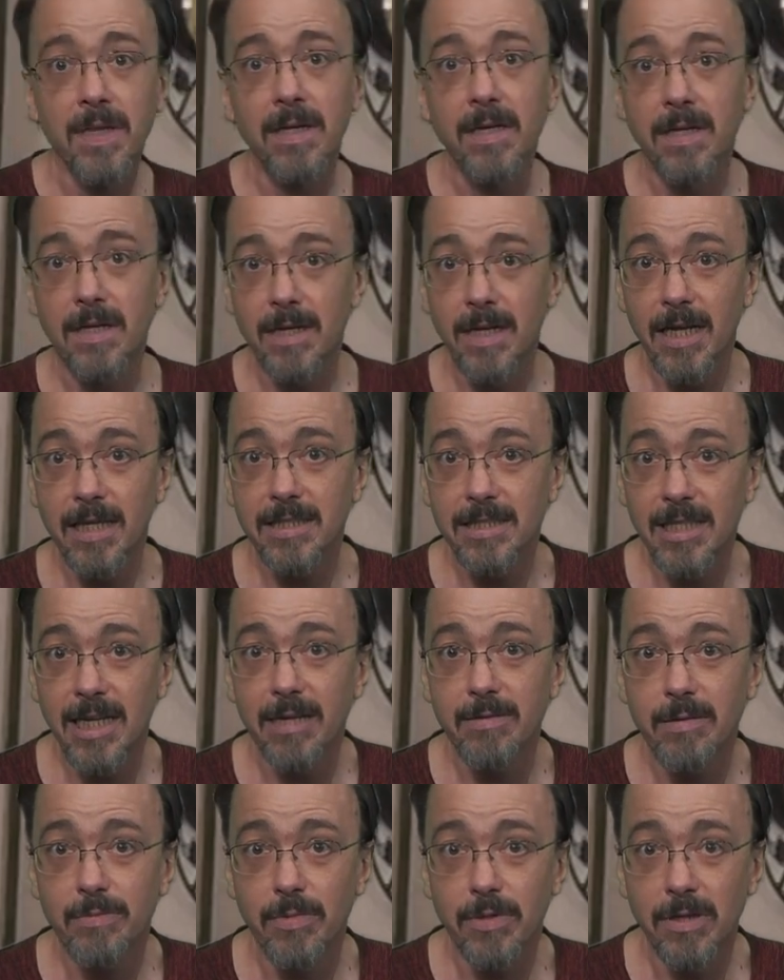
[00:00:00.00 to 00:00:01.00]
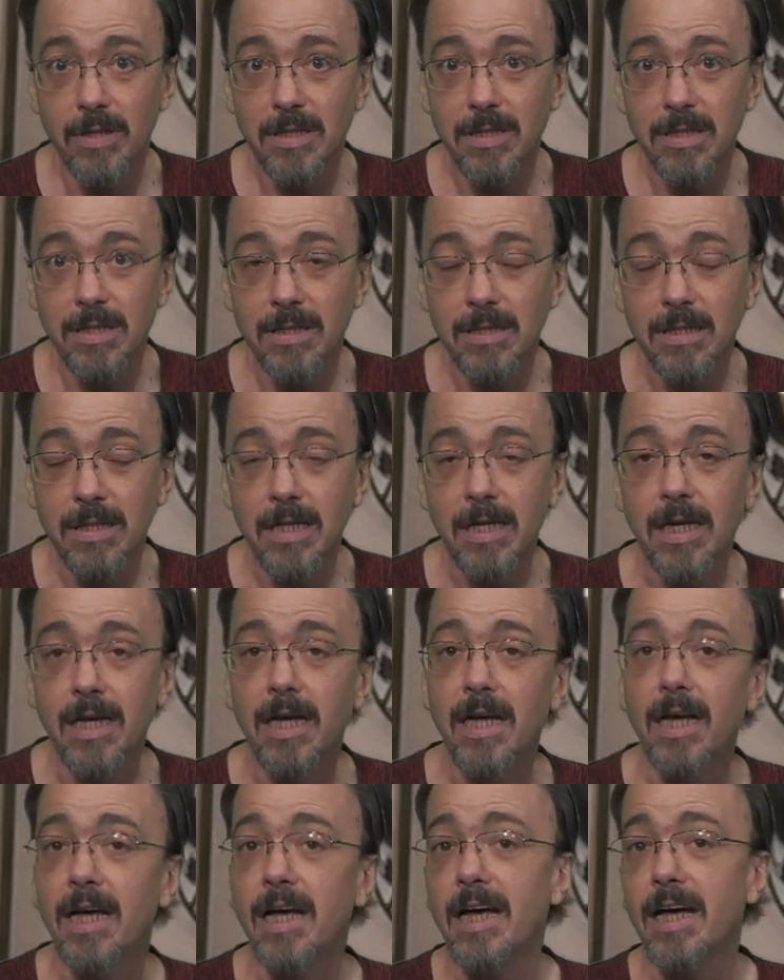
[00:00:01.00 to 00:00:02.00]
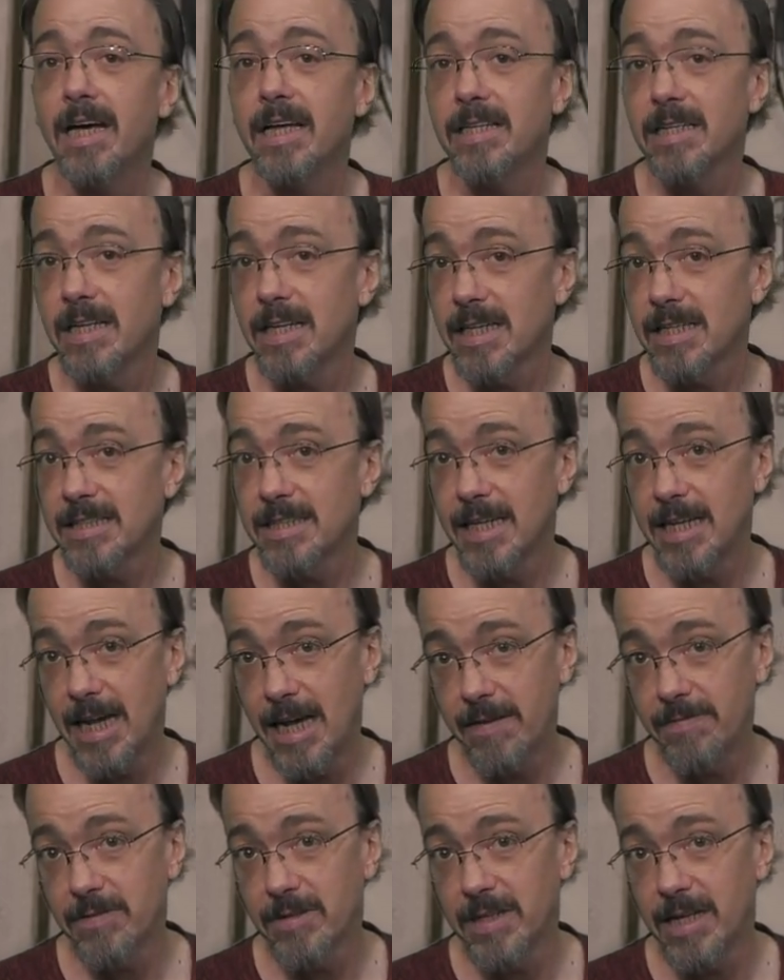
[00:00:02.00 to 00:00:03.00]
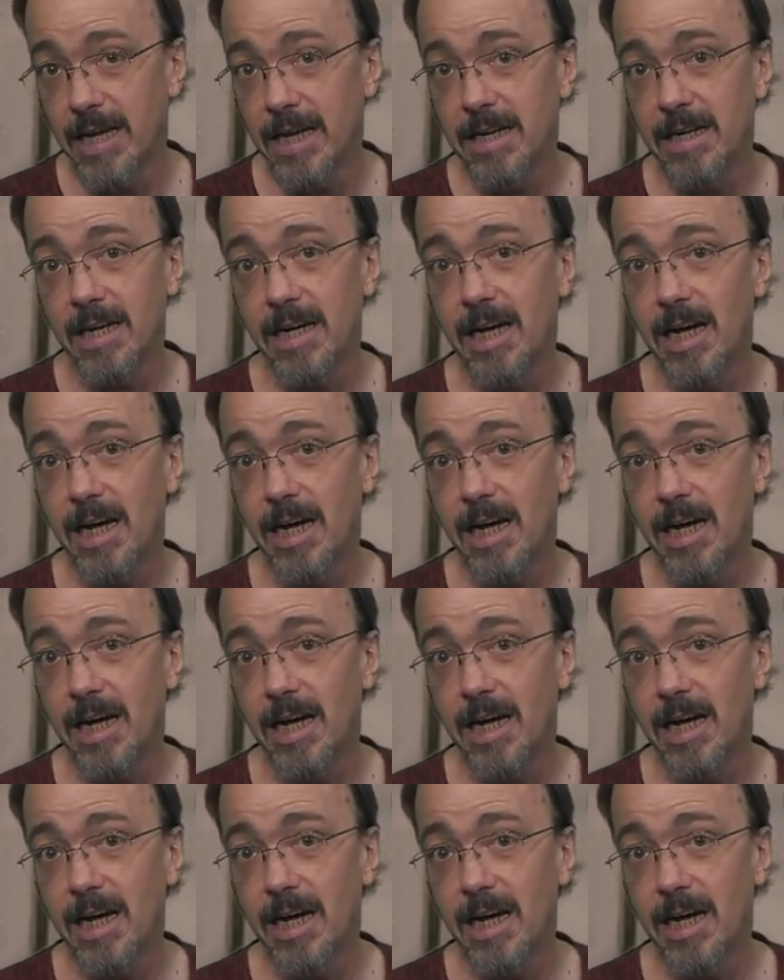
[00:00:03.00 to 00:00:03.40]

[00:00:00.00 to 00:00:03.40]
next day I'm in Burlington, and the next day after that